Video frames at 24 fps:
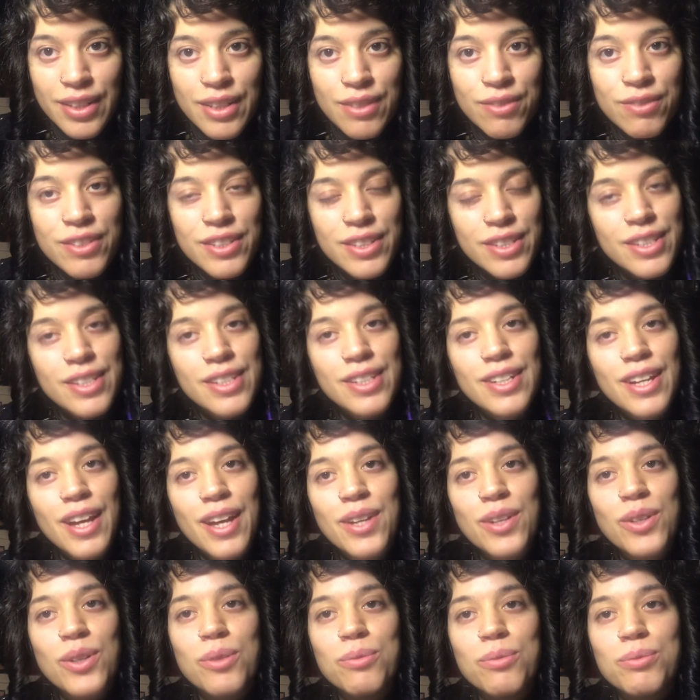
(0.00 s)
If it did, I
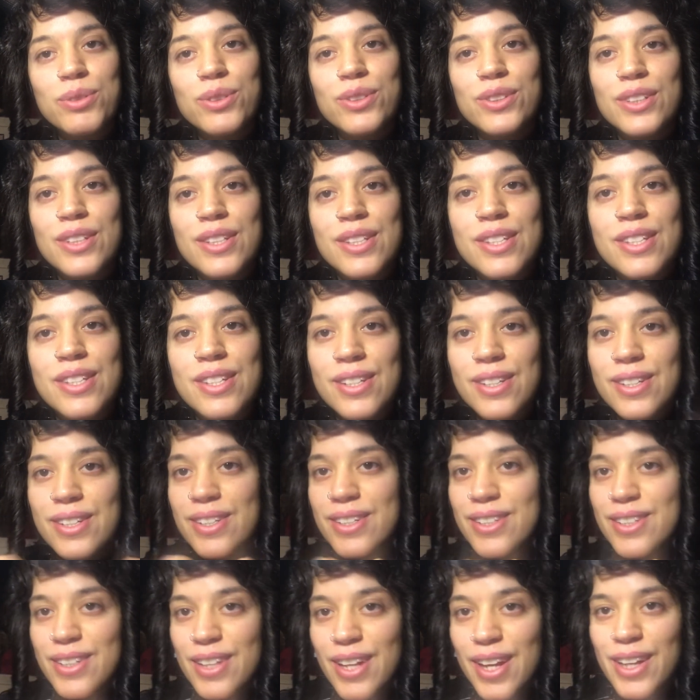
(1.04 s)
hope you'll
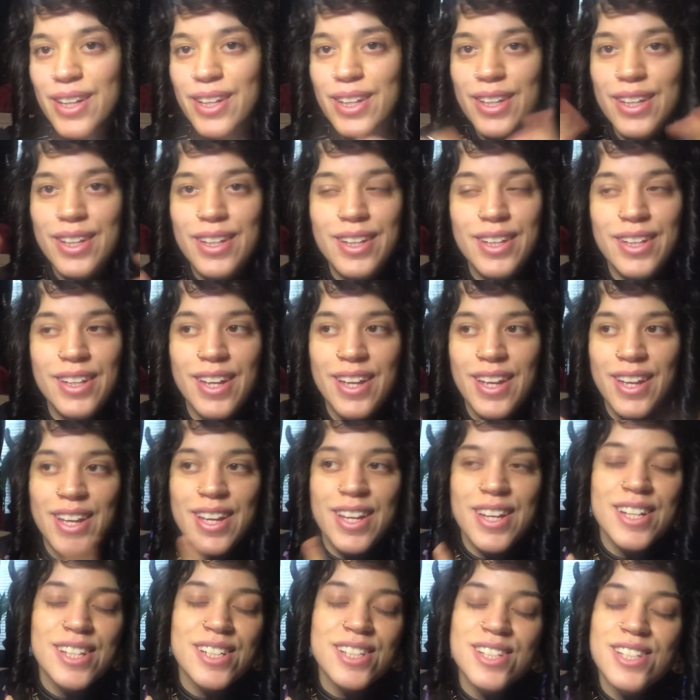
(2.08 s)
consider
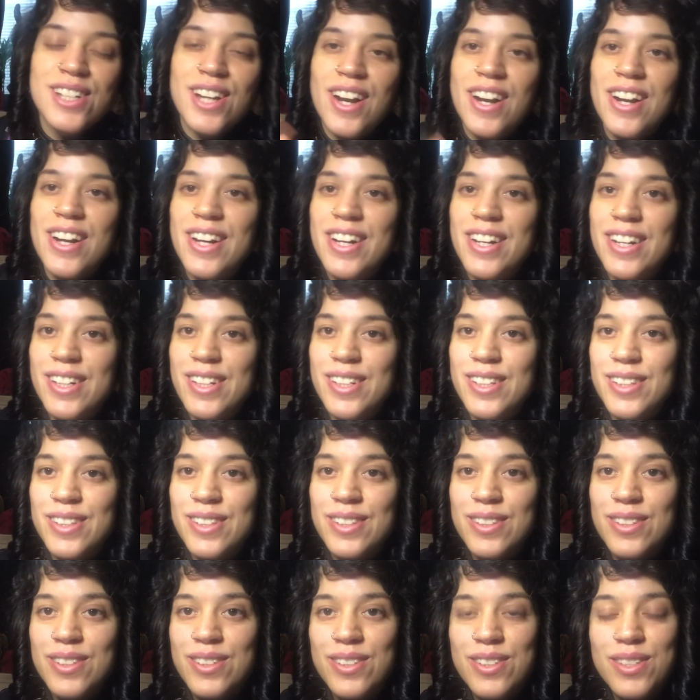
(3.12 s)
liking,
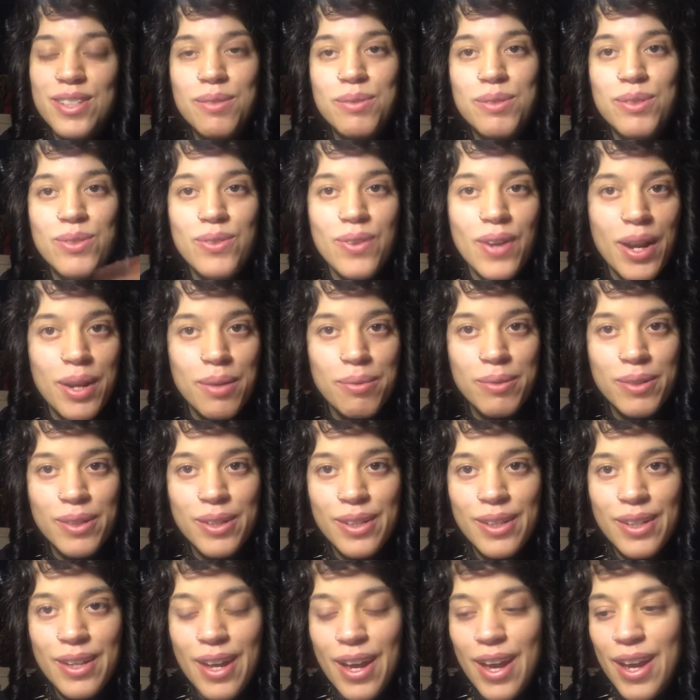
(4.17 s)
sharing,
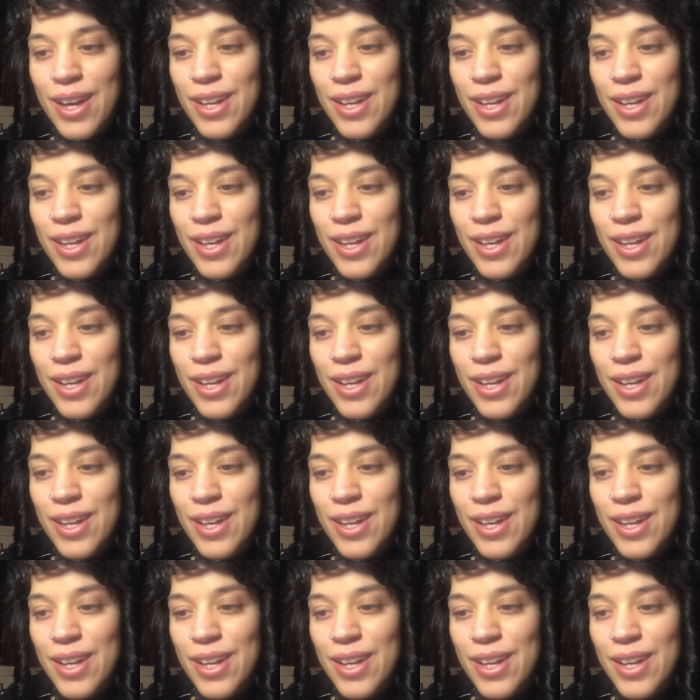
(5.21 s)
subscribing,